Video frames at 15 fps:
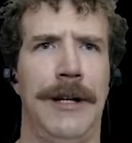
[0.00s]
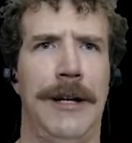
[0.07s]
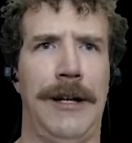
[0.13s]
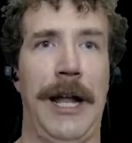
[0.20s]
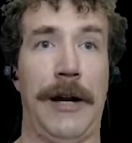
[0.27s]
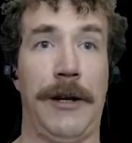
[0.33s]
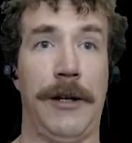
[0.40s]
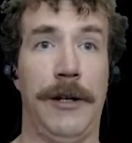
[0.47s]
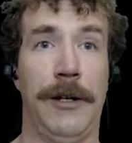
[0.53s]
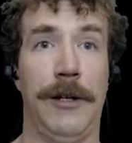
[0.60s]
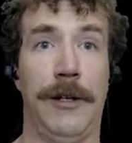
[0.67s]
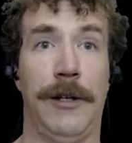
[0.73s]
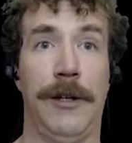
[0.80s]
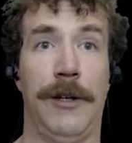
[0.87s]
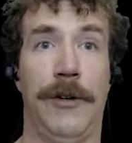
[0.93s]
like
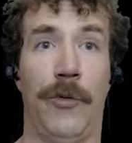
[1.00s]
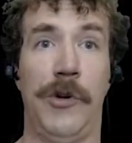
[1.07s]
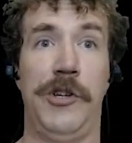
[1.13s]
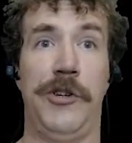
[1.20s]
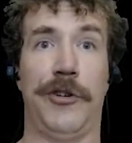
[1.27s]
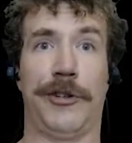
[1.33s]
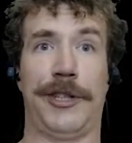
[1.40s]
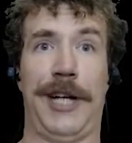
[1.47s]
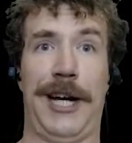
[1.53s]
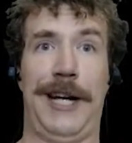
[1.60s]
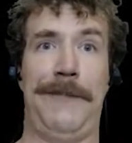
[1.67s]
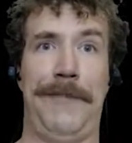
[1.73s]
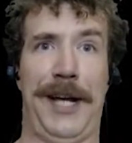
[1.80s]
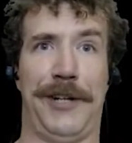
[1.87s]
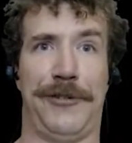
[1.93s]
when you're
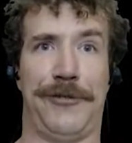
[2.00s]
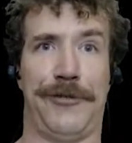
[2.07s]
combat